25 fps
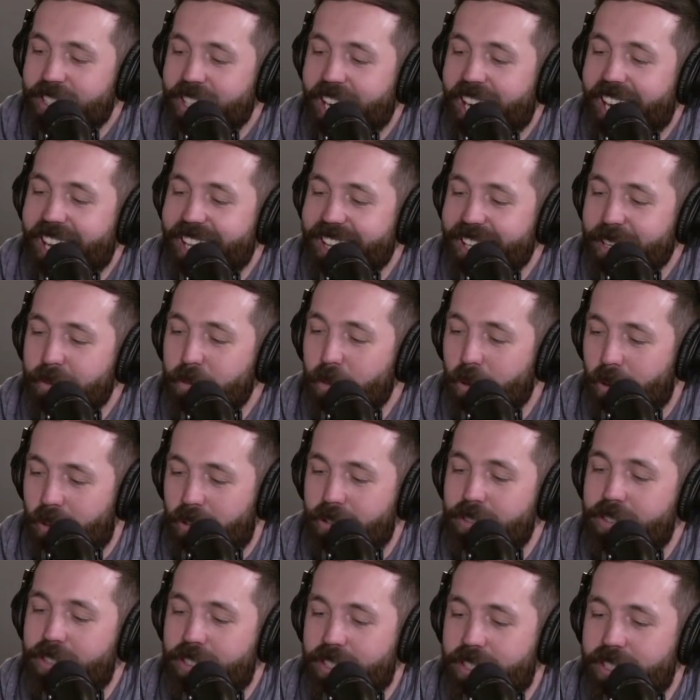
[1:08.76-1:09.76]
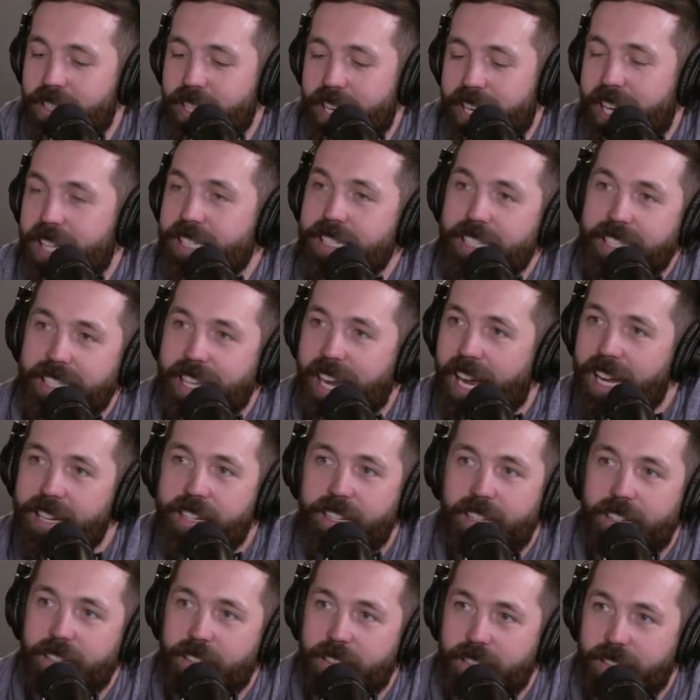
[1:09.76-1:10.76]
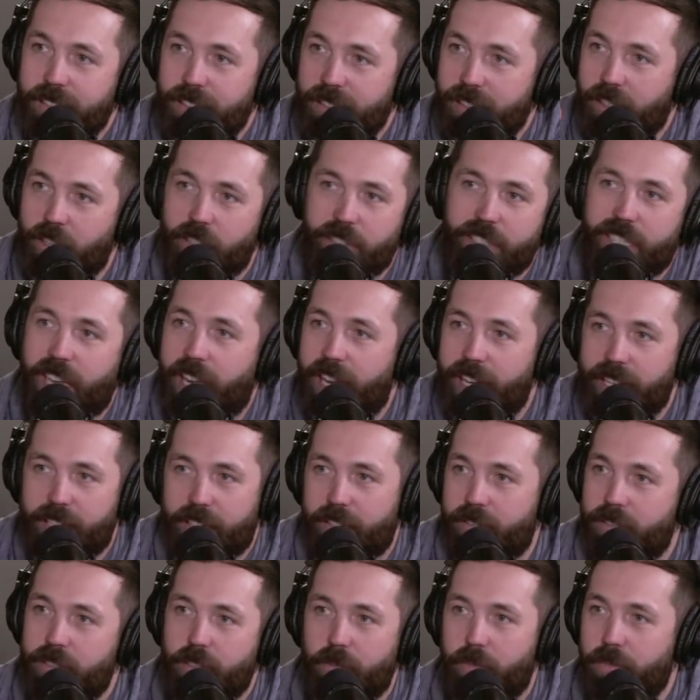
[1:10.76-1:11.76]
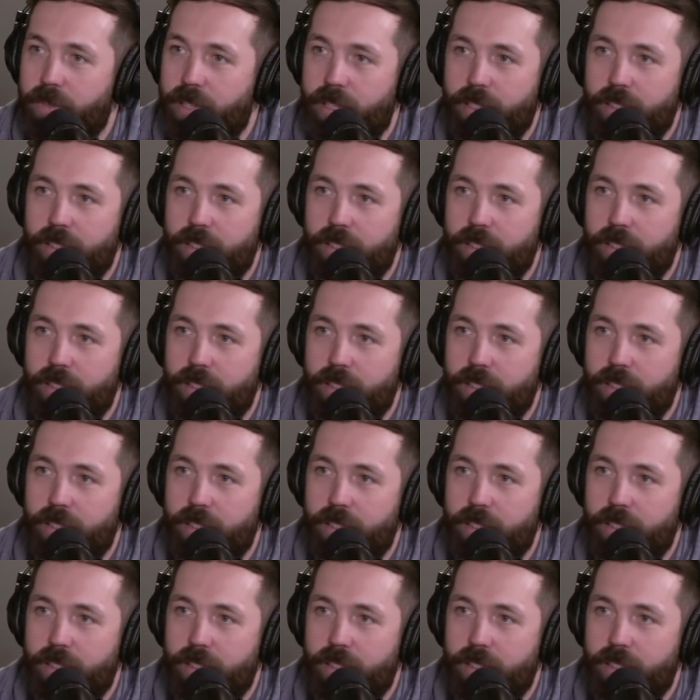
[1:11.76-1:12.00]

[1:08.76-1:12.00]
Charlie Woods, he has a dad called Tiger or something.